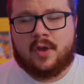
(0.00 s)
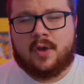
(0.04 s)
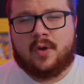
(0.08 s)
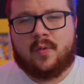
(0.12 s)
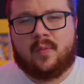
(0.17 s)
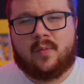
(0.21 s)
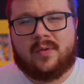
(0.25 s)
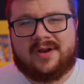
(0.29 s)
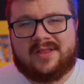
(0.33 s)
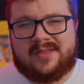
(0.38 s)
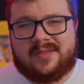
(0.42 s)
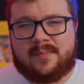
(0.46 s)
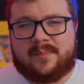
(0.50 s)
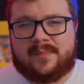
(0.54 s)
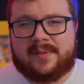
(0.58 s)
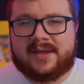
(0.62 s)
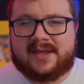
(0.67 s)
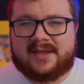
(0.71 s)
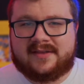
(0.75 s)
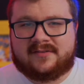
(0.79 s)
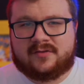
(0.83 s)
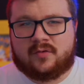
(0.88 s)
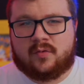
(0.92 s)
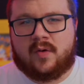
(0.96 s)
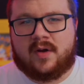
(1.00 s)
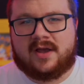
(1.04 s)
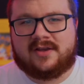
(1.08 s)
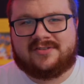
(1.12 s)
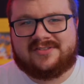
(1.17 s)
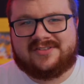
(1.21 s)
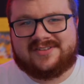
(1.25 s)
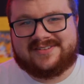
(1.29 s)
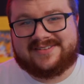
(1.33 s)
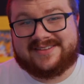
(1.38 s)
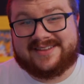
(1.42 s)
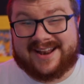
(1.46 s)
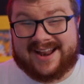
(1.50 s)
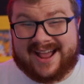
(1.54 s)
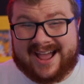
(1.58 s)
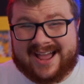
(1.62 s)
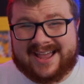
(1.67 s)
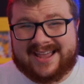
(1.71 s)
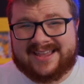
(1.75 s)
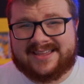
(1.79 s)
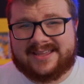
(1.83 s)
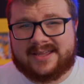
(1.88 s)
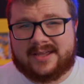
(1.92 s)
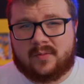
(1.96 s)
One of the biggest questions that
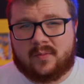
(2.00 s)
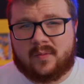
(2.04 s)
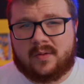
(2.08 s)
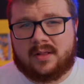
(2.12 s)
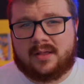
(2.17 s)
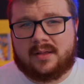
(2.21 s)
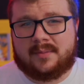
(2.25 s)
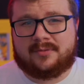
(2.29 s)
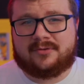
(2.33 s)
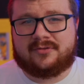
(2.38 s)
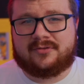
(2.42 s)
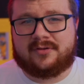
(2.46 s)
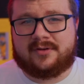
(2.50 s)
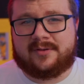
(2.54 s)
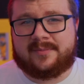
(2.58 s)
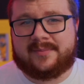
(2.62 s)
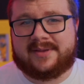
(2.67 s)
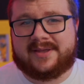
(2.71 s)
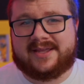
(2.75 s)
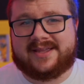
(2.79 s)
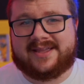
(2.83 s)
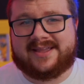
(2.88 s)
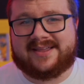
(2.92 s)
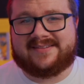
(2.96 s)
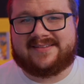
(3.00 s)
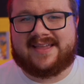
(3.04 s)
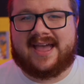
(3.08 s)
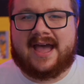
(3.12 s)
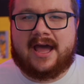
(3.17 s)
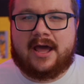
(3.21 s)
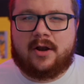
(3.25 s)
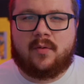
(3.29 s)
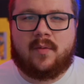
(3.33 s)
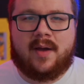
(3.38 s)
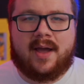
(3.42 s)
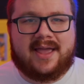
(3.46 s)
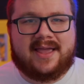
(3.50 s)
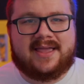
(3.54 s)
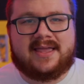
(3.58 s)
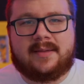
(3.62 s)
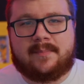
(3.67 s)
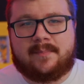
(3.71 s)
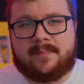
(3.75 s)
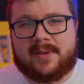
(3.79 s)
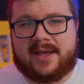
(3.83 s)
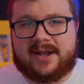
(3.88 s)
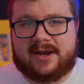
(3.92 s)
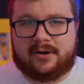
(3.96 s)
I get while I'm streaming is how do I
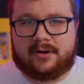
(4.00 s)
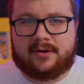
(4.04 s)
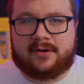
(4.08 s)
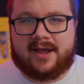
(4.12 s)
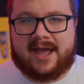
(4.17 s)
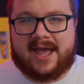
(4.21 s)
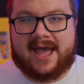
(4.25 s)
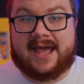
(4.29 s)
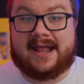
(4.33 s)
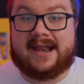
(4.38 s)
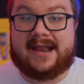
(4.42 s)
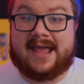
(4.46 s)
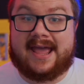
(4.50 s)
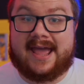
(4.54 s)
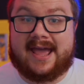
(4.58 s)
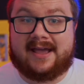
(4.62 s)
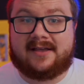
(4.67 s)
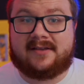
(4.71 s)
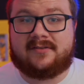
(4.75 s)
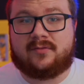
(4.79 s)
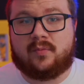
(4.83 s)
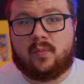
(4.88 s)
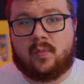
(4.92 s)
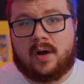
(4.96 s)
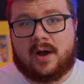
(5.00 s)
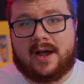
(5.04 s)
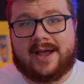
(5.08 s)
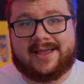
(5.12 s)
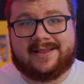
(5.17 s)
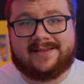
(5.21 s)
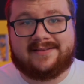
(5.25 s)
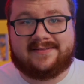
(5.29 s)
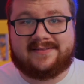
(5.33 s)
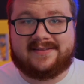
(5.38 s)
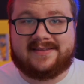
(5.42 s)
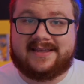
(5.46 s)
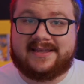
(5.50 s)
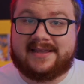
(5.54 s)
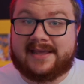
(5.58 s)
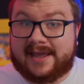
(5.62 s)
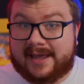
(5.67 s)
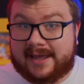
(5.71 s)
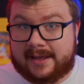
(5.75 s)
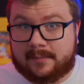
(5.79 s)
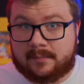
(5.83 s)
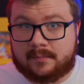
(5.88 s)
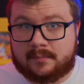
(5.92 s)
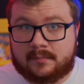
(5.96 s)
get better at X, Y, and Z
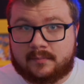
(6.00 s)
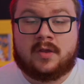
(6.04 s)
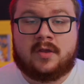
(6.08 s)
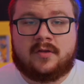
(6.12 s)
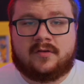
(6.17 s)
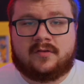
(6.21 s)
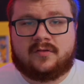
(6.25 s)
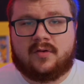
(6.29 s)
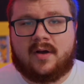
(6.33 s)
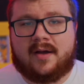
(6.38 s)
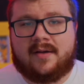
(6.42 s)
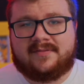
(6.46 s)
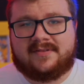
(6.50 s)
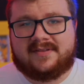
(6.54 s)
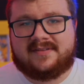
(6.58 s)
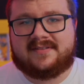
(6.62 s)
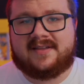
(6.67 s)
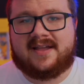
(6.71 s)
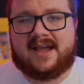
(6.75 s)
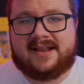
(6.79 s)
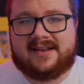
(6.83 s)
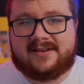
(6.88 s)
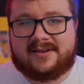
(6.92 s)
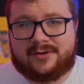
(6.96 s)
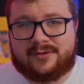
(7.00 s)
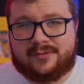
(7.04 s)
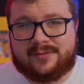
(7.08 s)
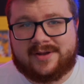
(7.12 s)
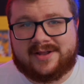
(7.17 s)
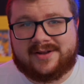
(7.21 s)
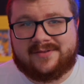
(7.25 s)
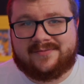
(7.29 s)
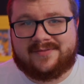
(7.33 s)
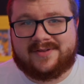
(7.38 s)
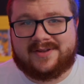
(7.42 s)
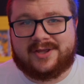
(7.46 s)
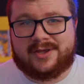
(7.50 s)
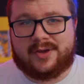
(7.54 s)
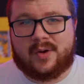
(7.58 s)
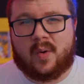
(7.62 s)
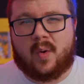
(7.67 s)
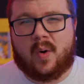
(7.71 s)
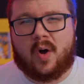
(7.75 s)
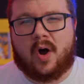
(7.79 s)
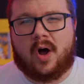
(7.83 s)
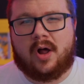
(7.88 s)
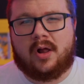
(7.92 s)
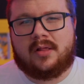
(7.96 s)
game? So I've decided to create a video
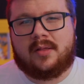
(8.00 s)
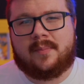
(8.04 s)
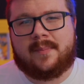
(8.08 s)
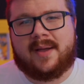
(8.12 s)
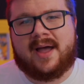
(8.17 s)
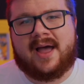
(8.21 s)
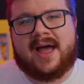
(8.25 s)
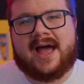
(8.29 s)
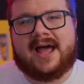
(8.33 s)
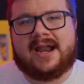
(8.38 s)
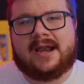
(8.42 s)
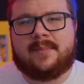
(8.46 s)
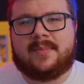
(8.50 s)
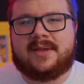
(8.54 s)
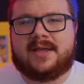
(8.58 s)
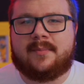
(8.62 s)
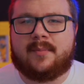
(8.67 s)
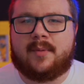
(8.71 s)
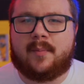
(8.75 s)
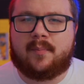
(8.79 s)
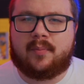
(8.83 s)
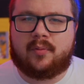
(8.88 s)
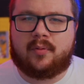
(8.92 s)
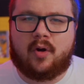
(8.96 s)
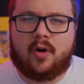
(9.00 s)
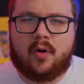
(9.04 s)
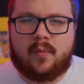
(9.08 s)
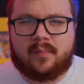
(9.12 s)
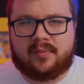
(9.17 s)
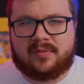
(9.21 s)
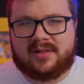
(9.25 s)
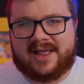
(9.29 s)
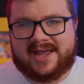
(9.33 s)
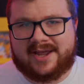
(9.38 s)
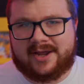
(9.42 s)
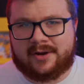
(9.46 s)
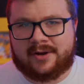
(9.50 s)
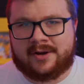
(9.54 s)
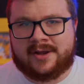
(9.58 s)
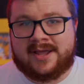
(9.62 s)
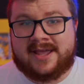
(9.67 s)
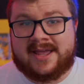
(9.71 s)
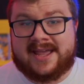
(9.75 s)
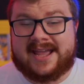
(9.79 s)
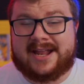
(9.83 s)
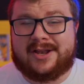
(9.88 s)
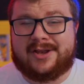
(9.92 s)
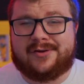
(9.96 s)
all about how to become a pro player
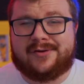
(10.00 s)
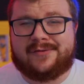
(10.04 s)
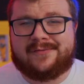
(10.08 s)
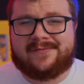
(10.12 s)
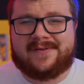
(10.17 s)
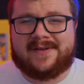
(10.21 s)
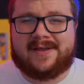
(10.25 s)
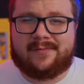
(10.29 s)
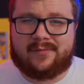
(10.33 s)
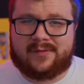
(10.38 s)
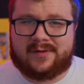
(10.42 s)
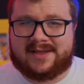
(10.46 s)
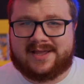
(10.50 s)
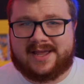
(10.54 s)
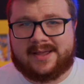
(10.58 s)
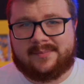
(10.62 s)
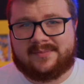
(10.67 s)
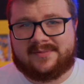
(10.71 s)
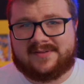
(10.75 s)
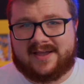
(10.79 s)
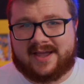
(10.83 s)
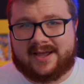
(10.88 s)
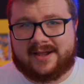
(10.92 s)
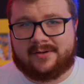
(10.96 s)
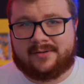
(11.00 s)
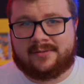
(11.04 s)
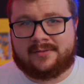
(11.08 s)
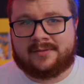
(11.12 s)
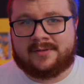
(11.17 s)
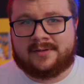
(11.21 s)
in your favorite game title.